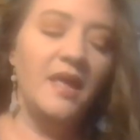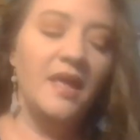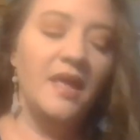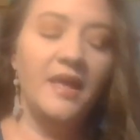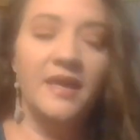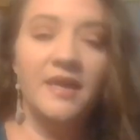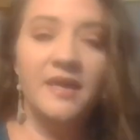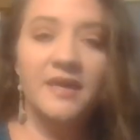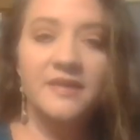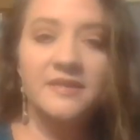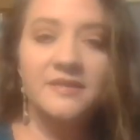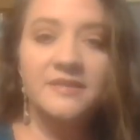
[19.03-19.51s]

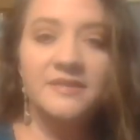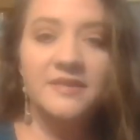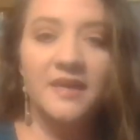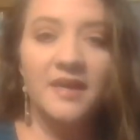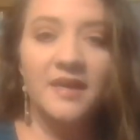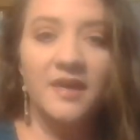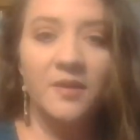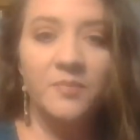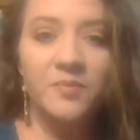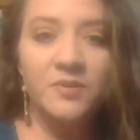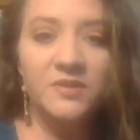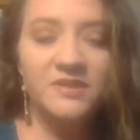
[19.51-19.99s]
and
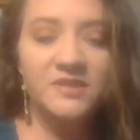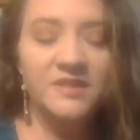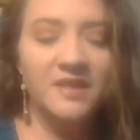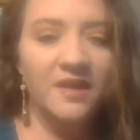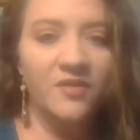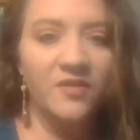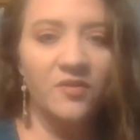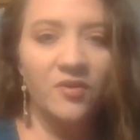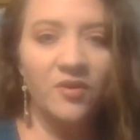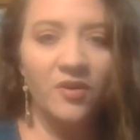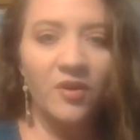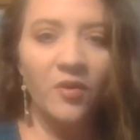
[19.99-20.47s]
put
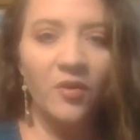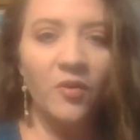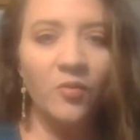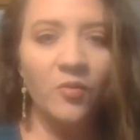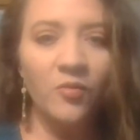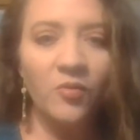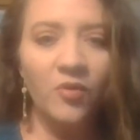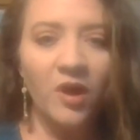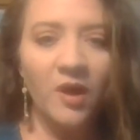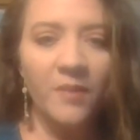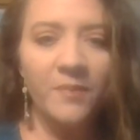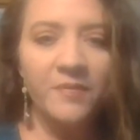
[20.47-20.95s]
together a whole
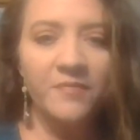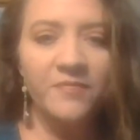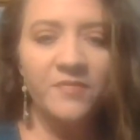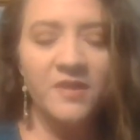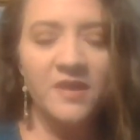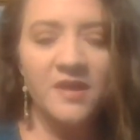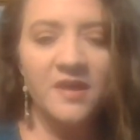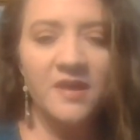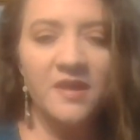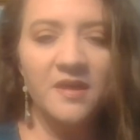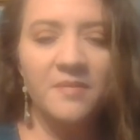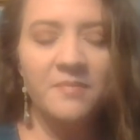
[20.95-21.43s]
crop of
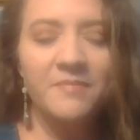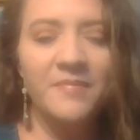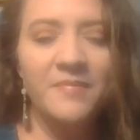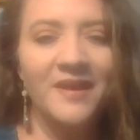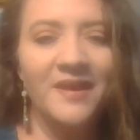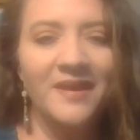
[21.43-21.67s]
them.